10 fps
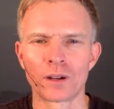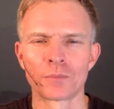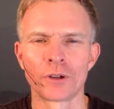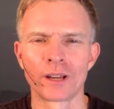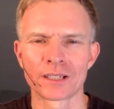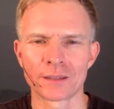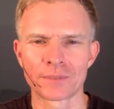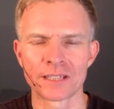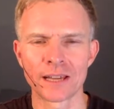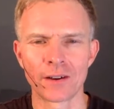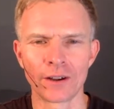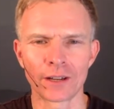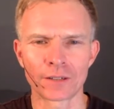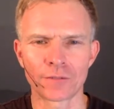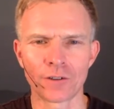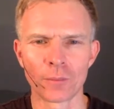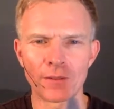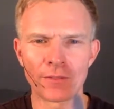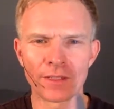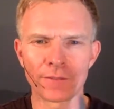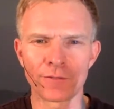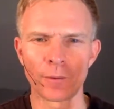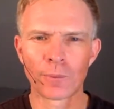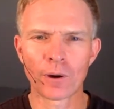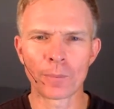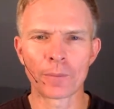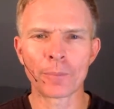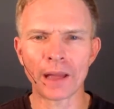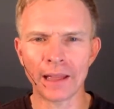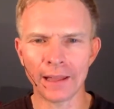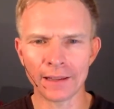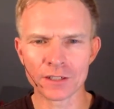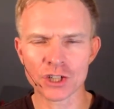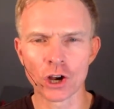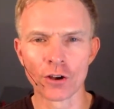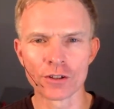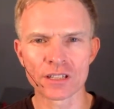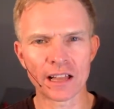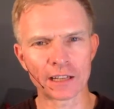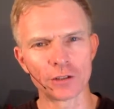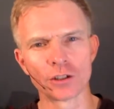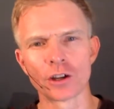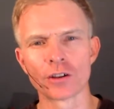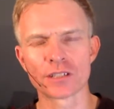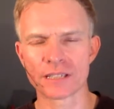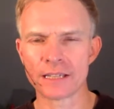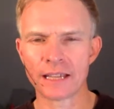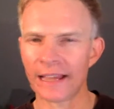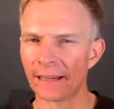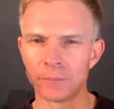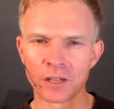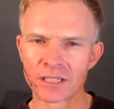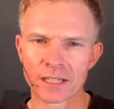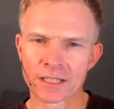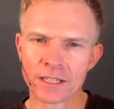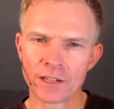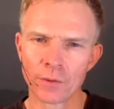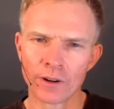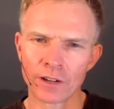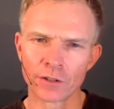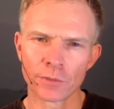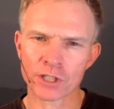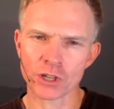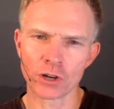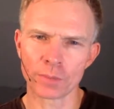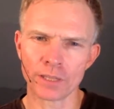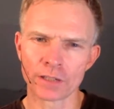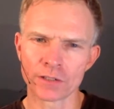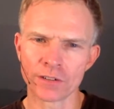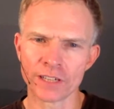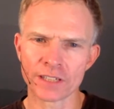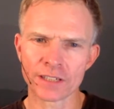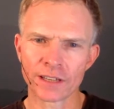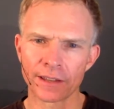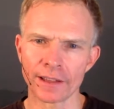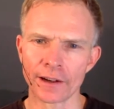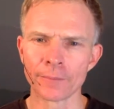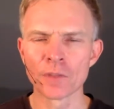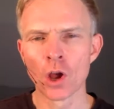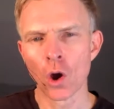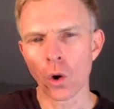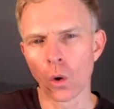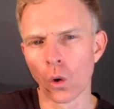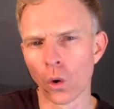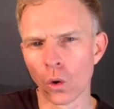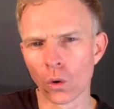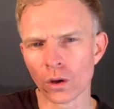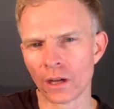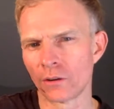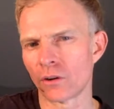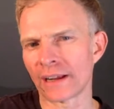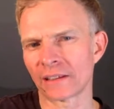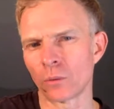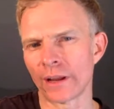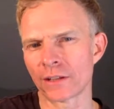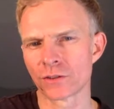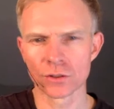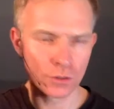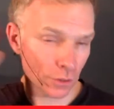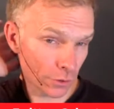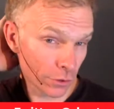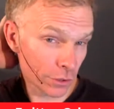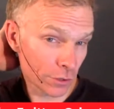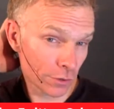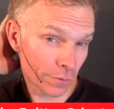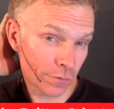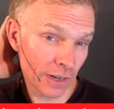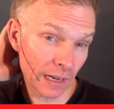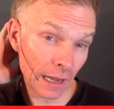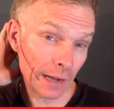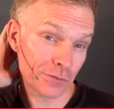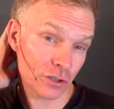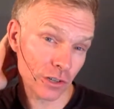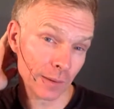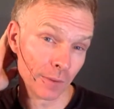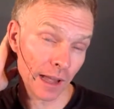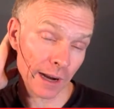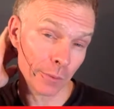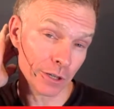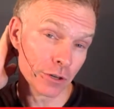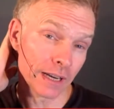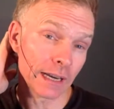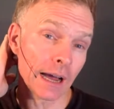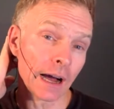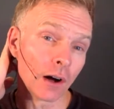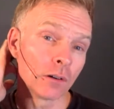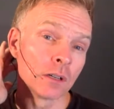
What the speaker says: I'm doing is I'm tiering it from everything from proper paid shows like you'd go see at Monte Casino when I do my show at Peter Turin's theater there, or right the way through to free live stream like we're doing now.